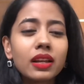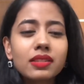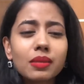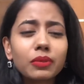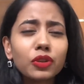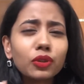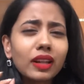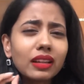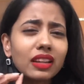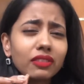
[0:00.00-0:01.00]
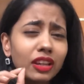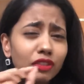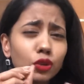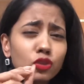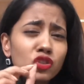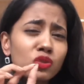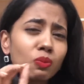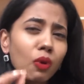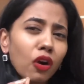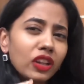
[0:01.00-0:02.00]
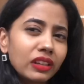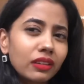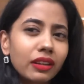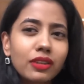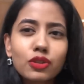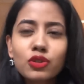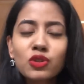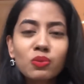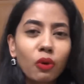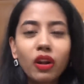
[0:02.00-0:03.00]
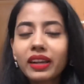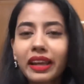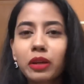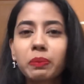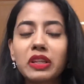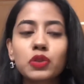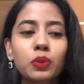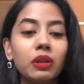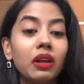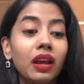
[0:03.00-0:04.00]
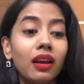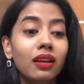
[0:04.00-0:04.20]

some you know that even those small earrings or small neck piece will